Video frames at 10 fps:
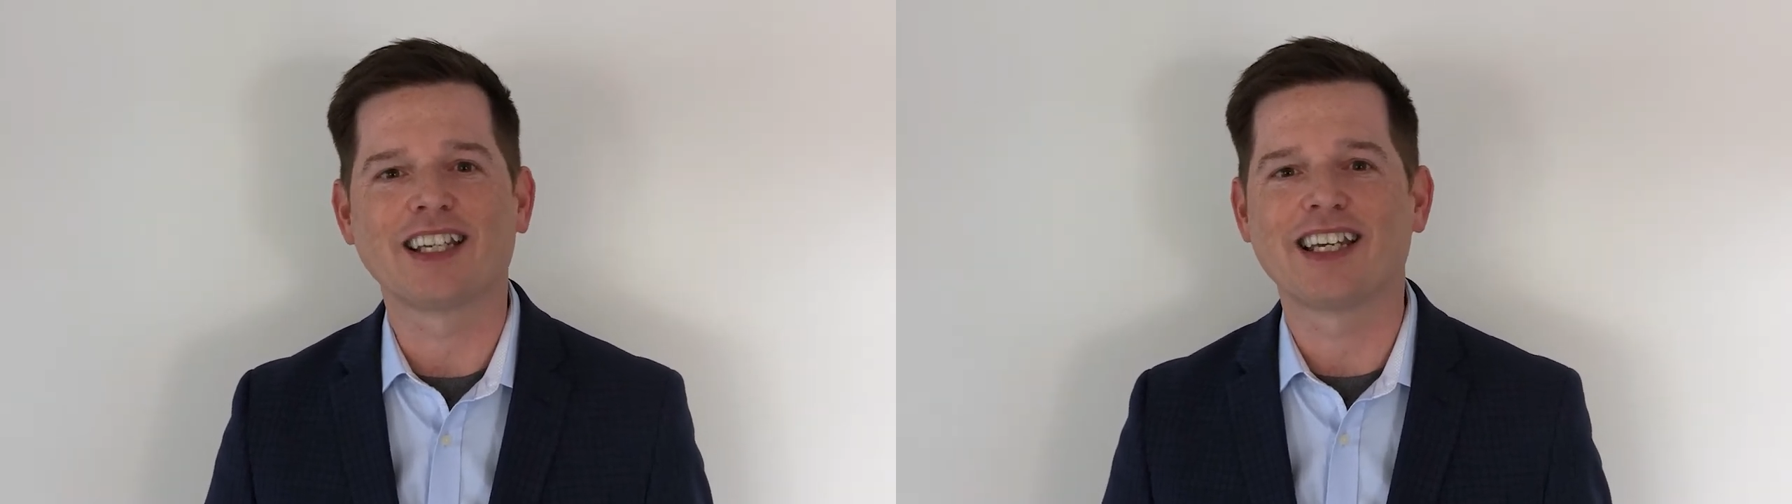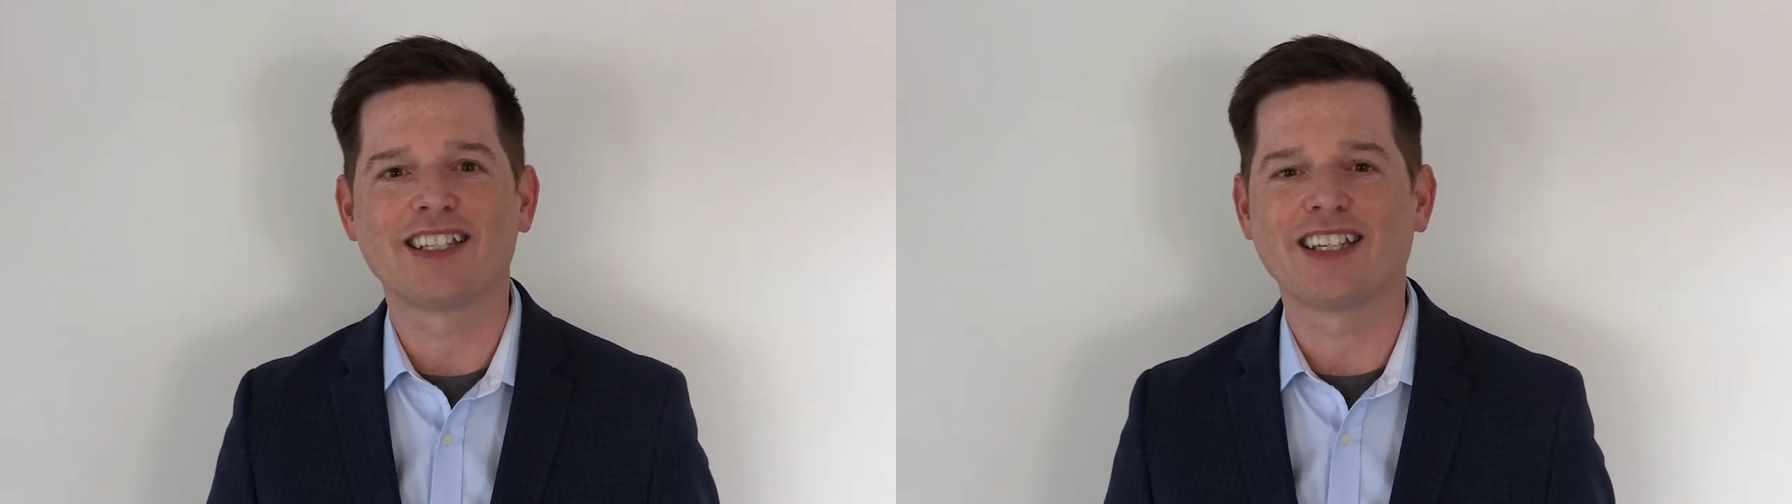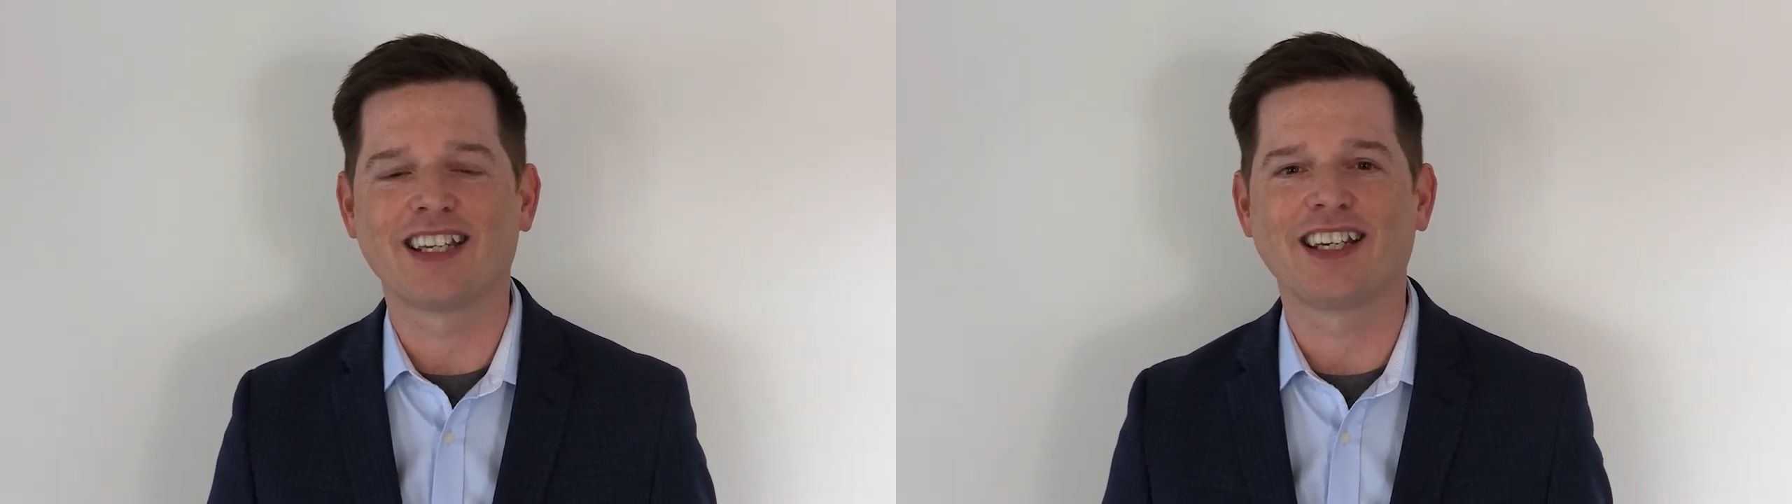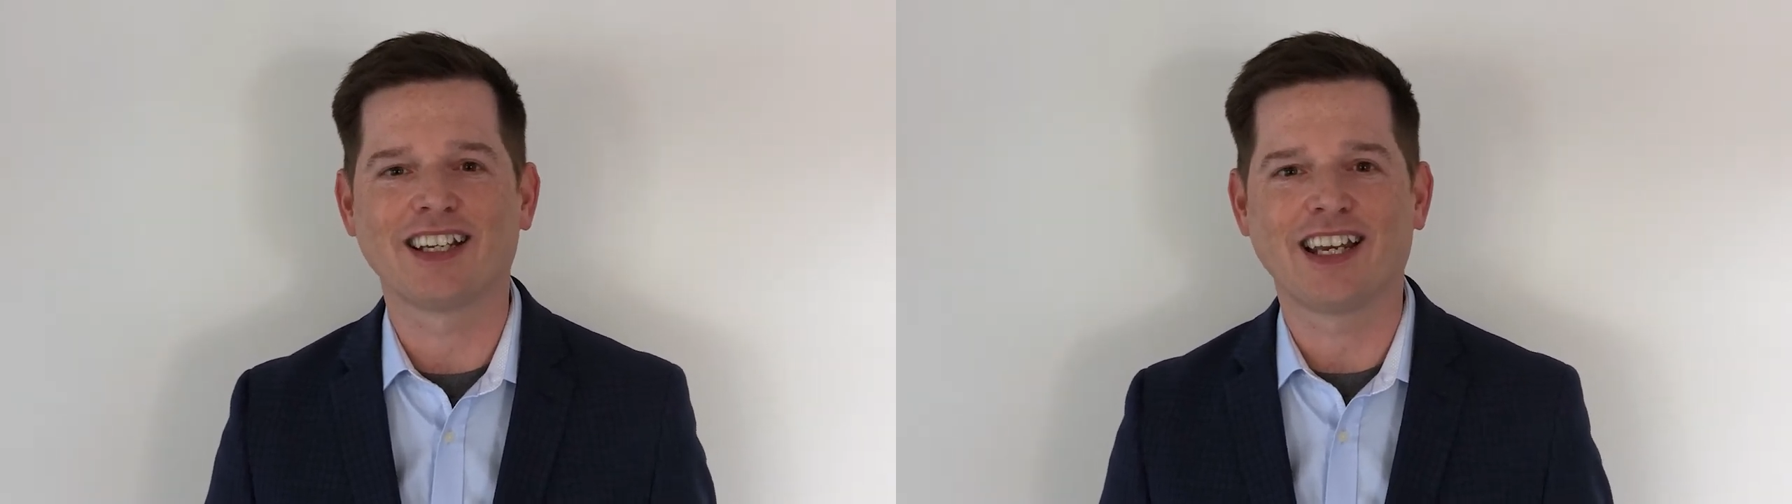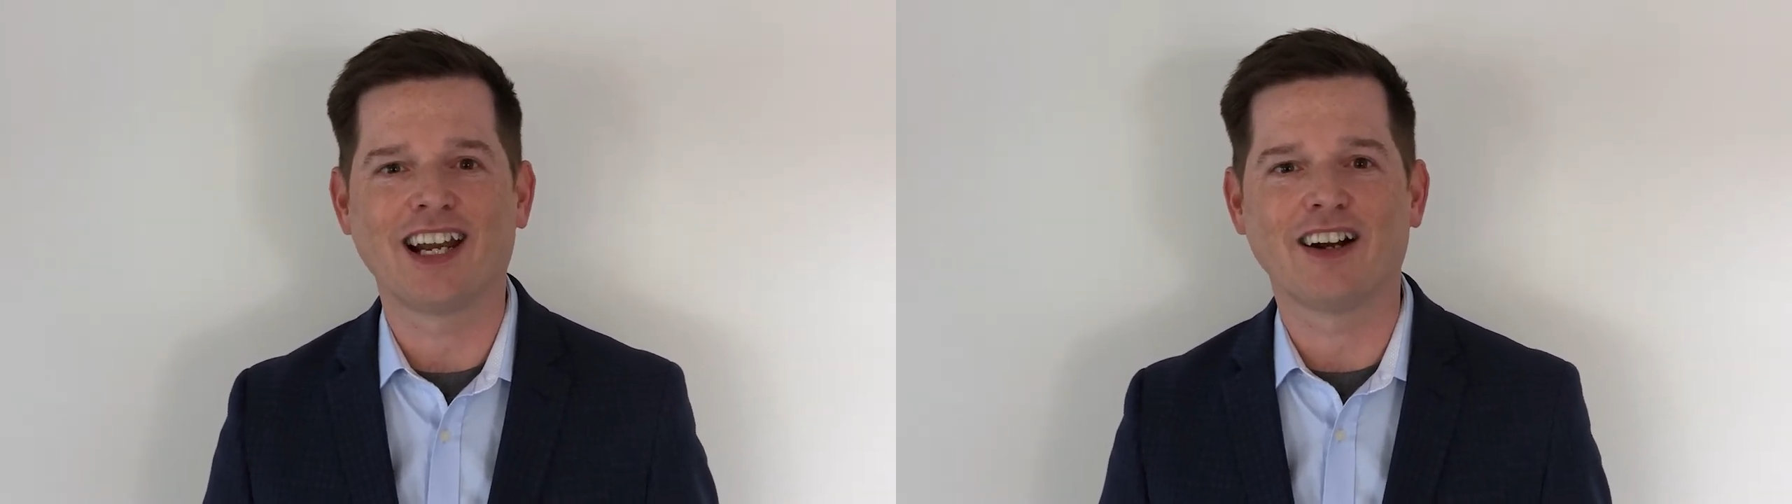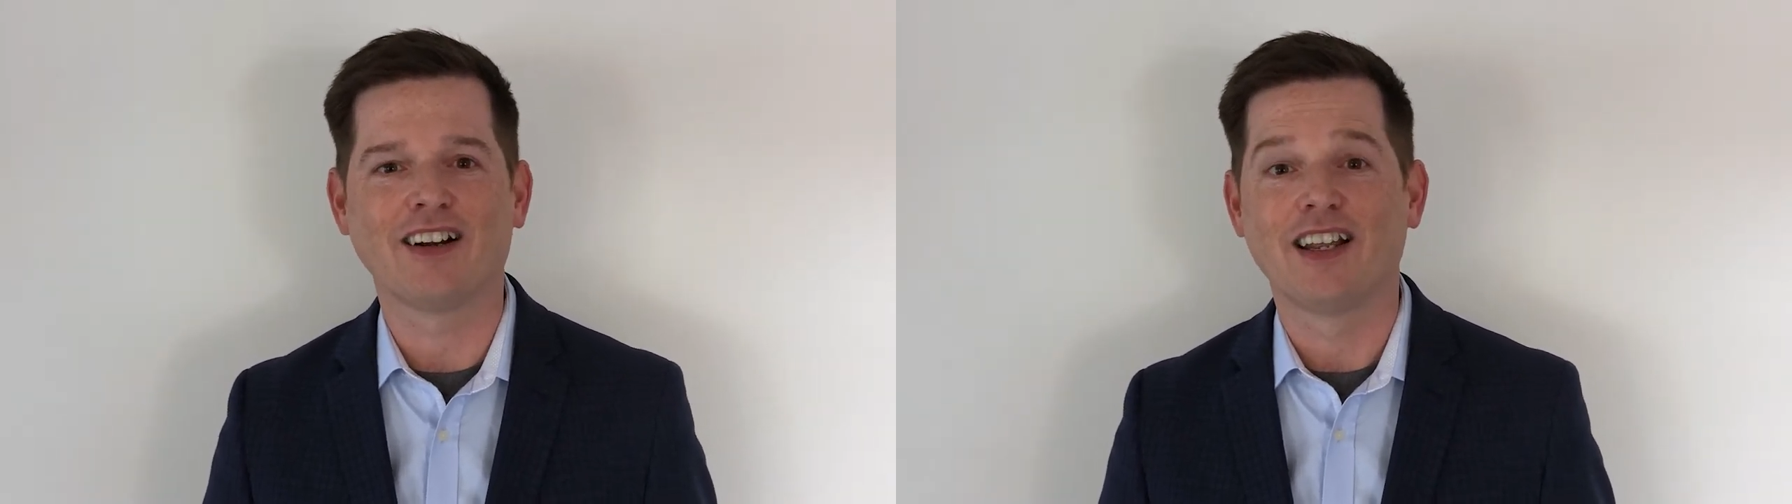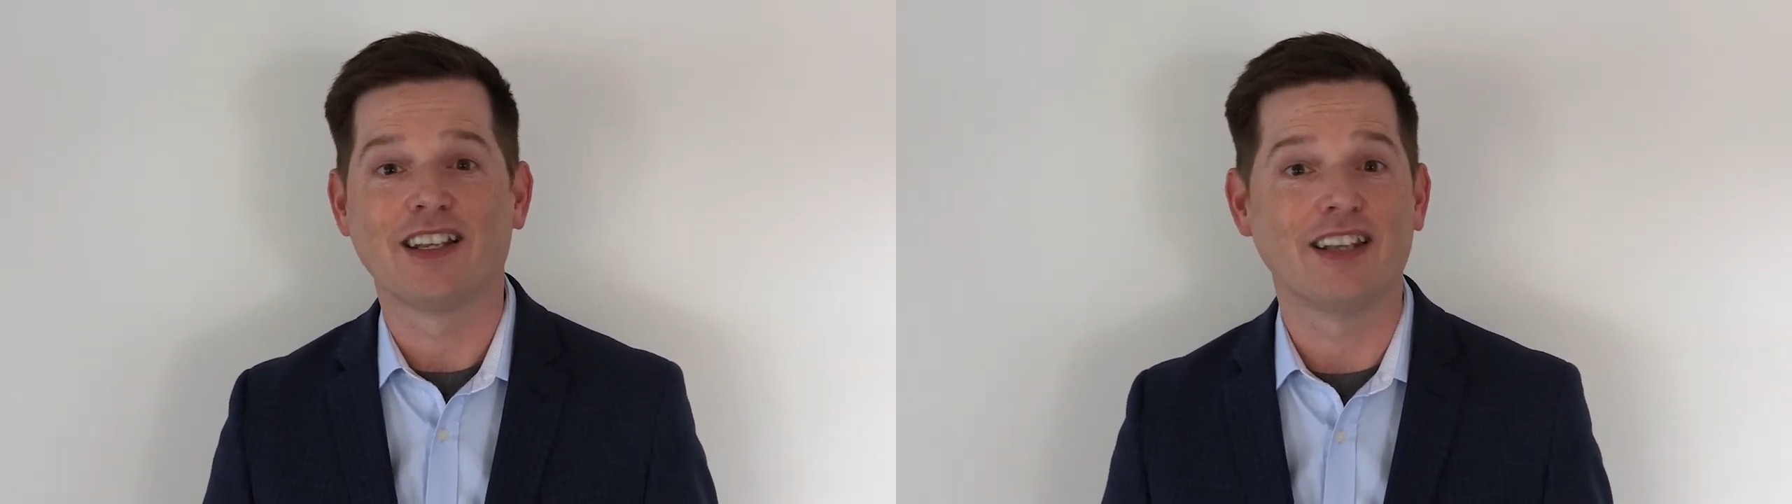kids can get care,